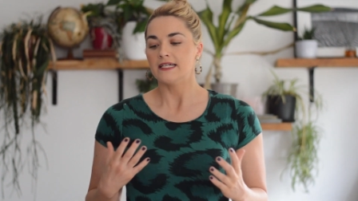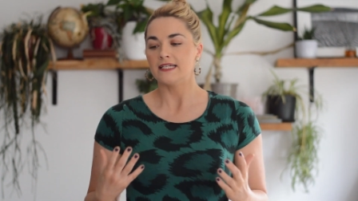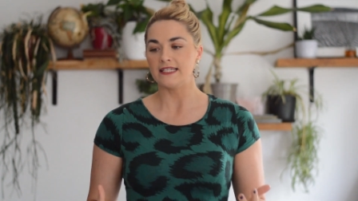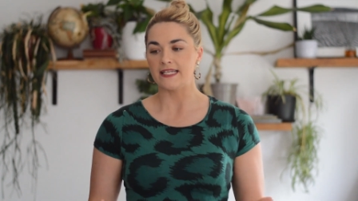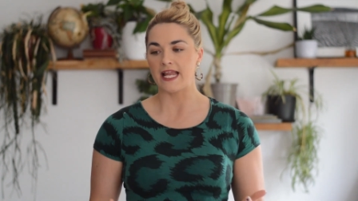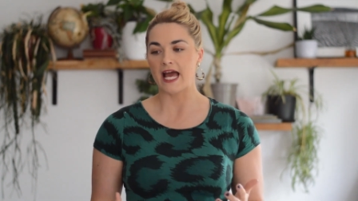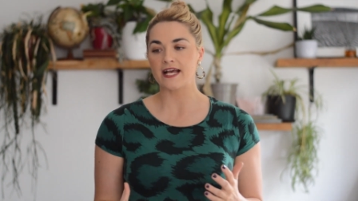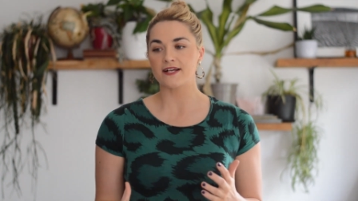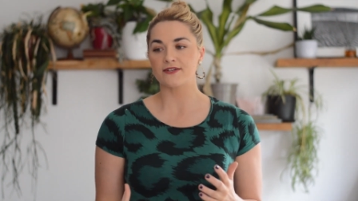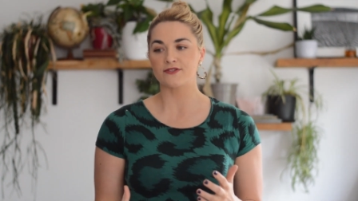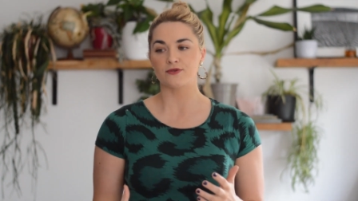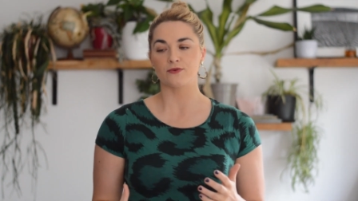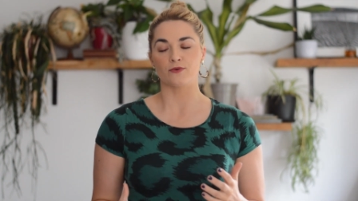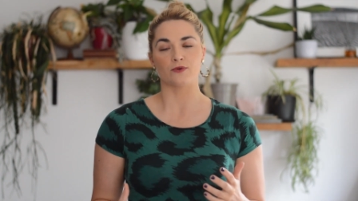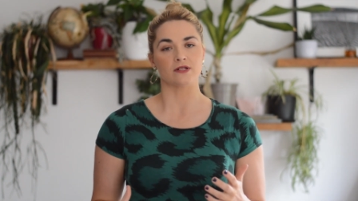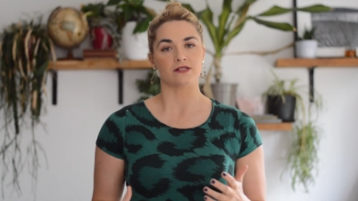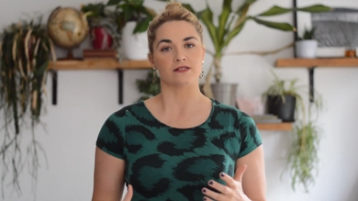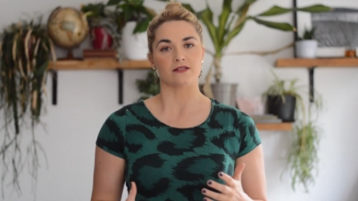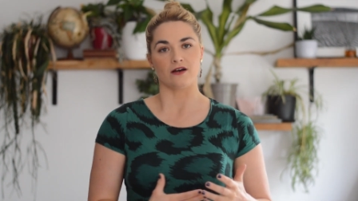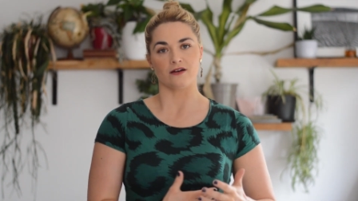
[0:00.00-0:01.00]
Next, we want
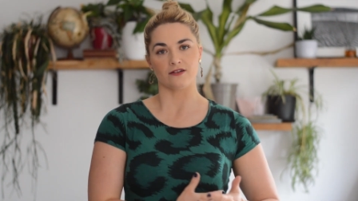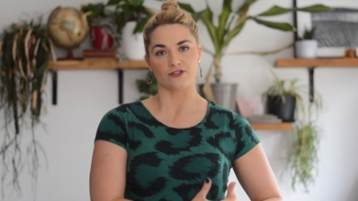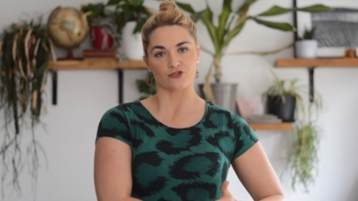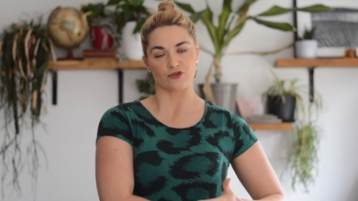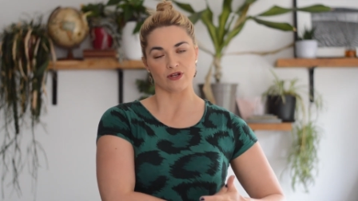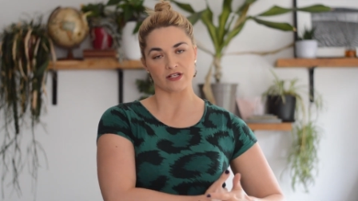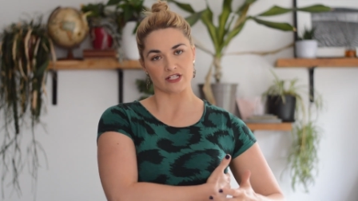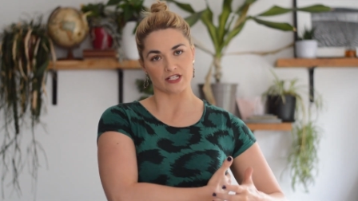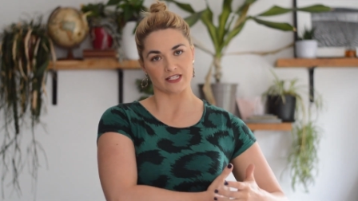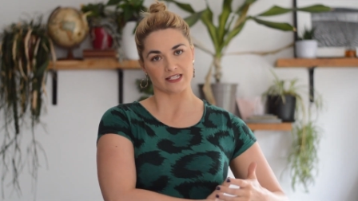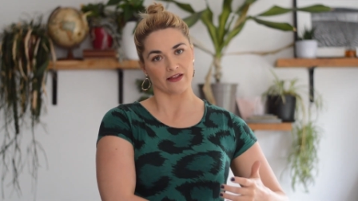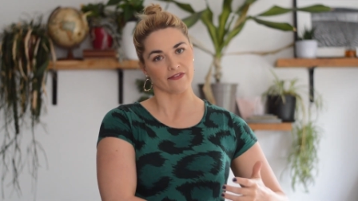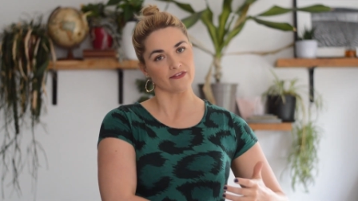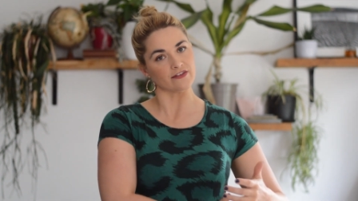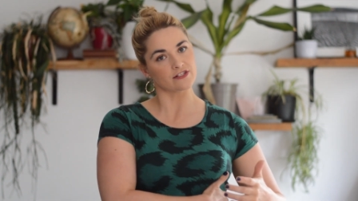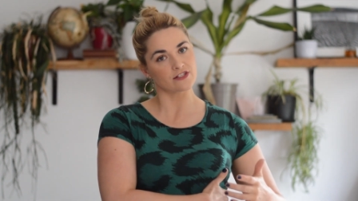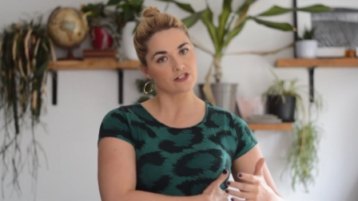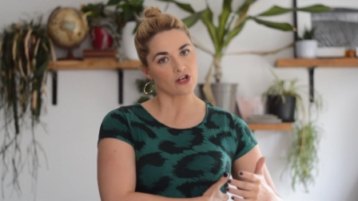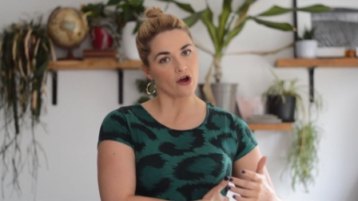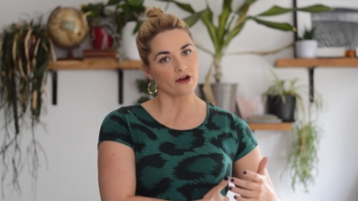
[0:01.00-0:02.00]
to start stretching down the
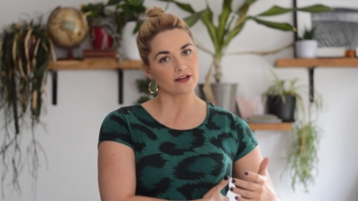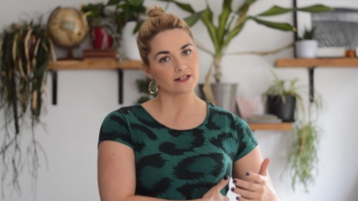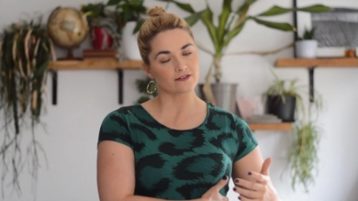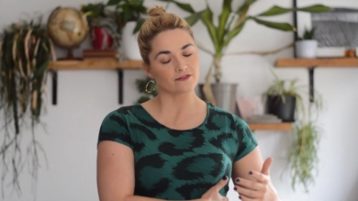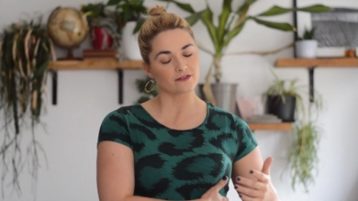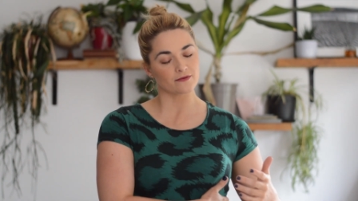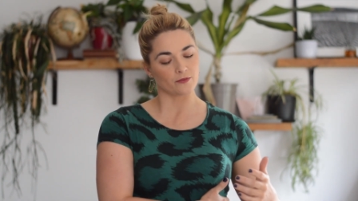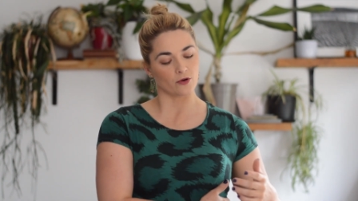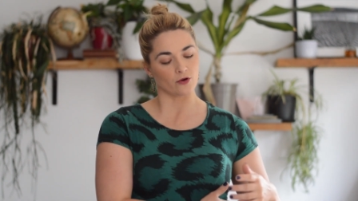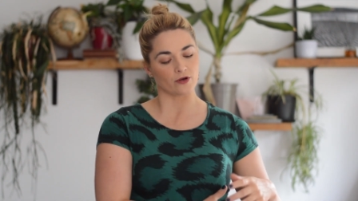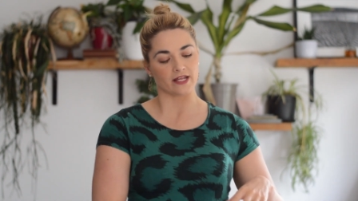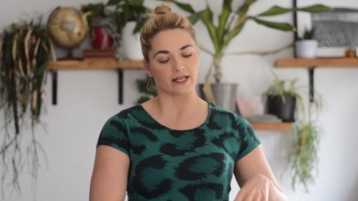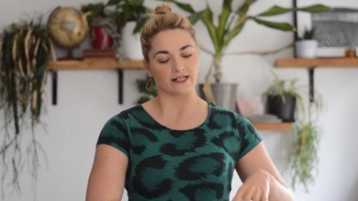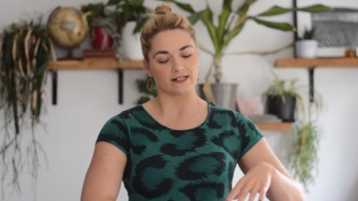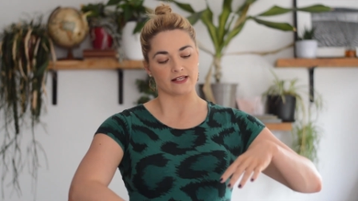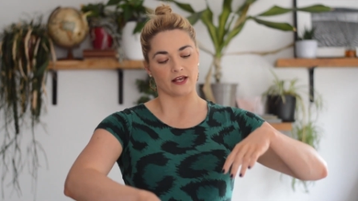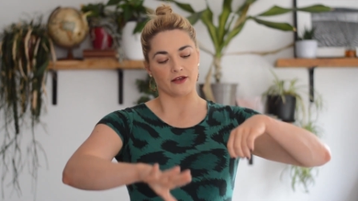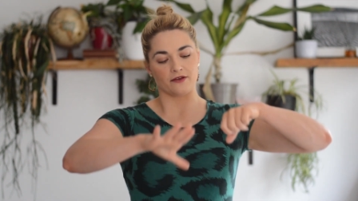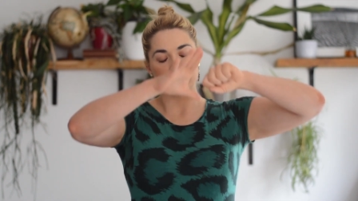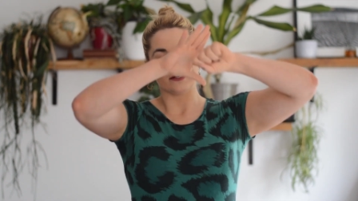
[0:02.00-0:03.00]
side of the body.
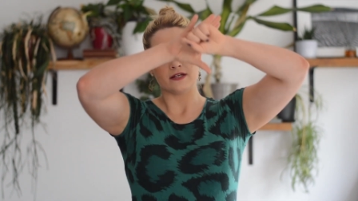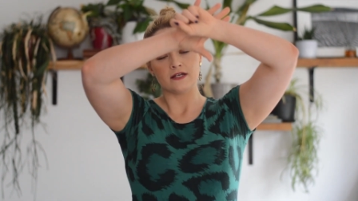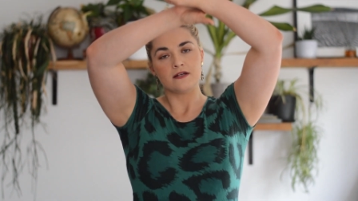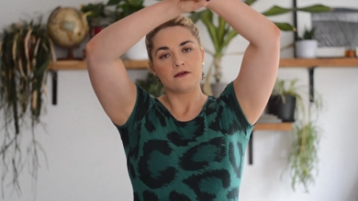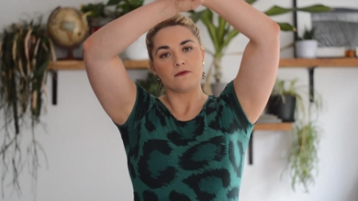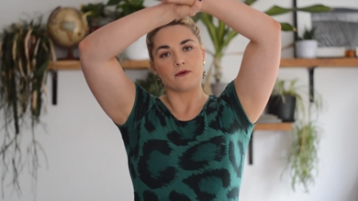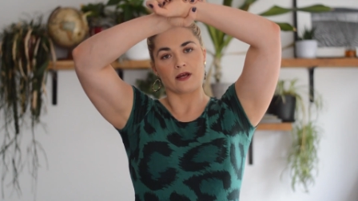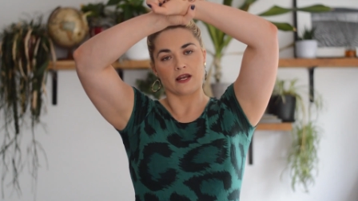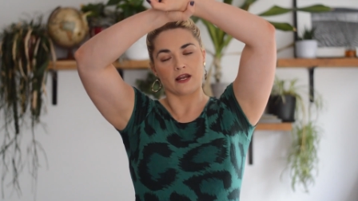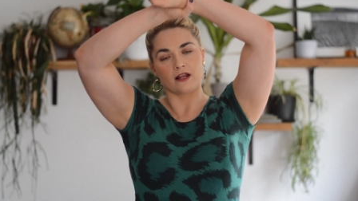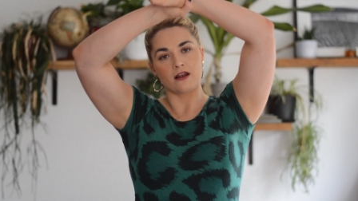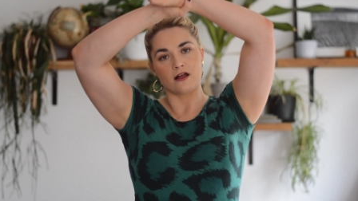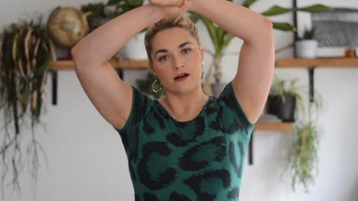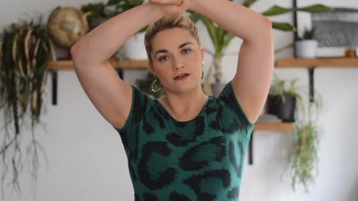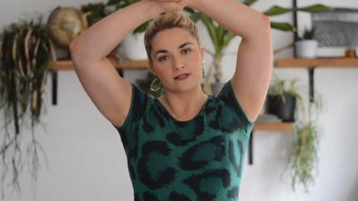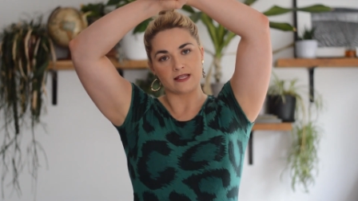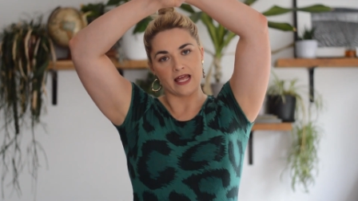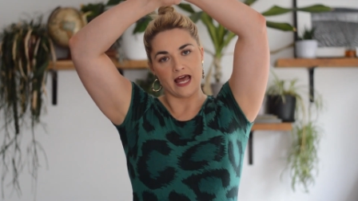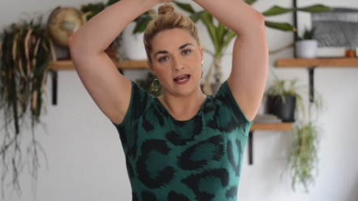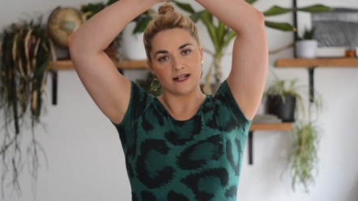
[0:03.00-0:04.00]
So we're going to
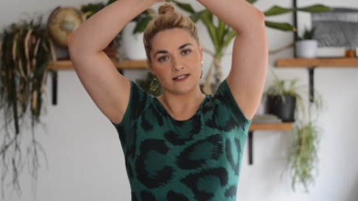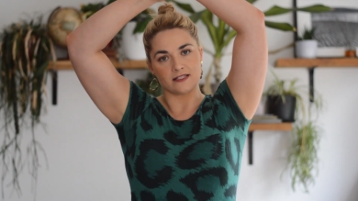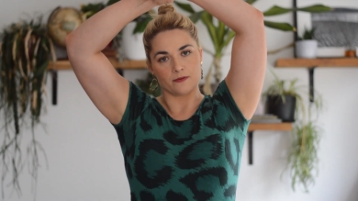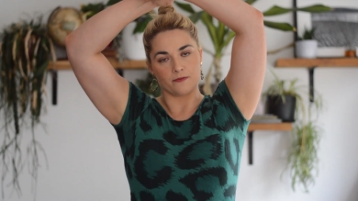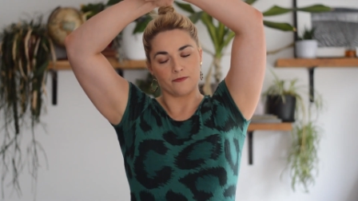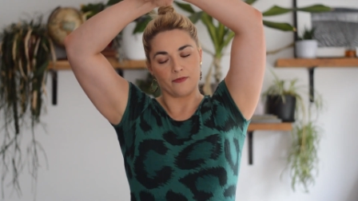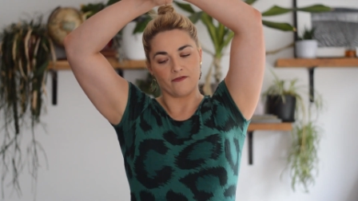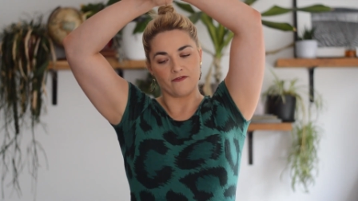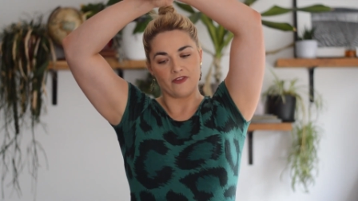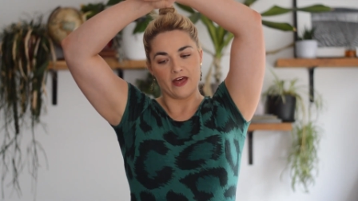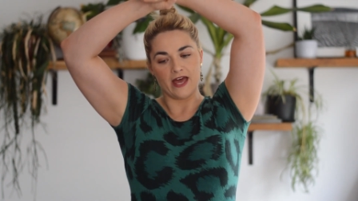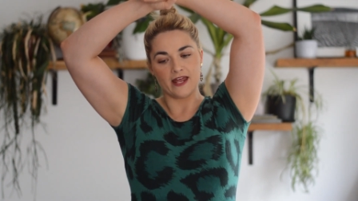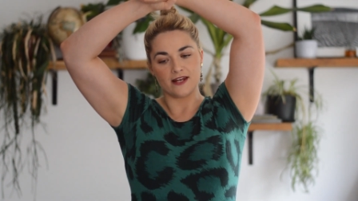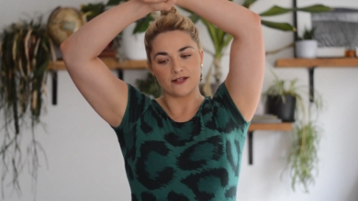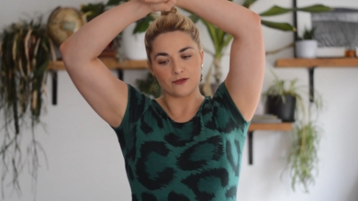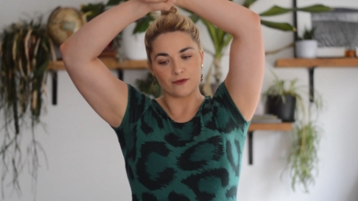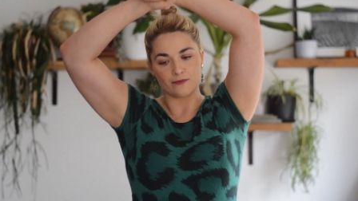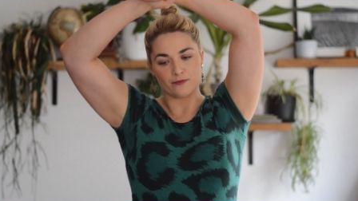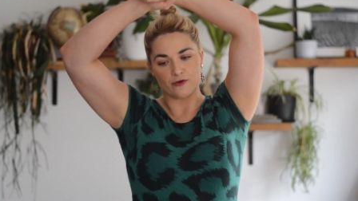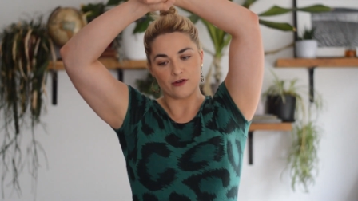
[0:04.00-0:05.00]
clasp the hands up above the head
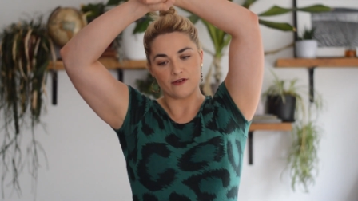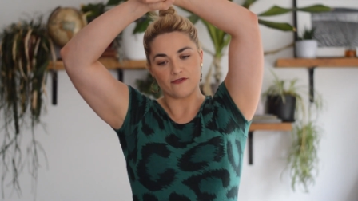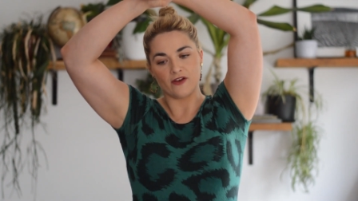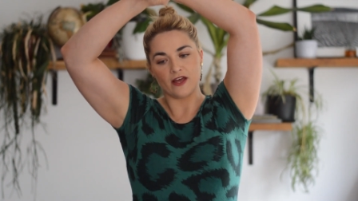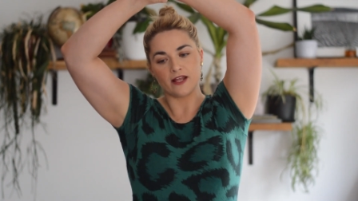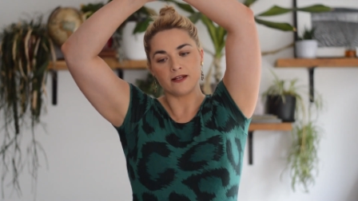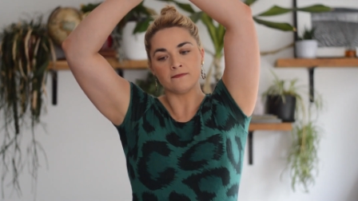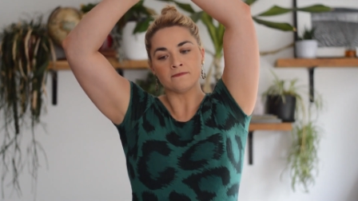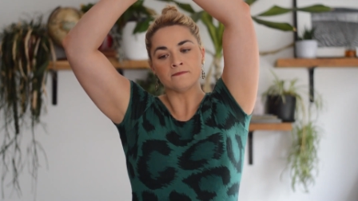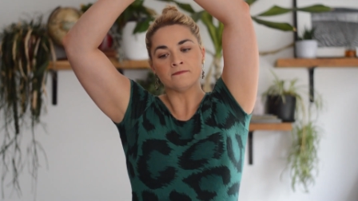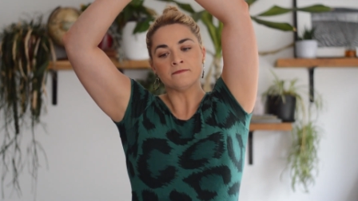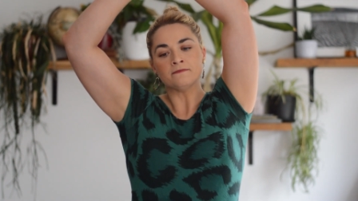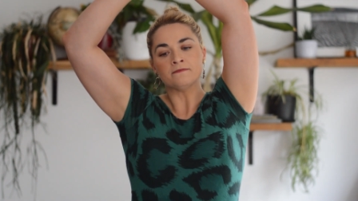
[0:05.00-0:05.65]
as we breathe in,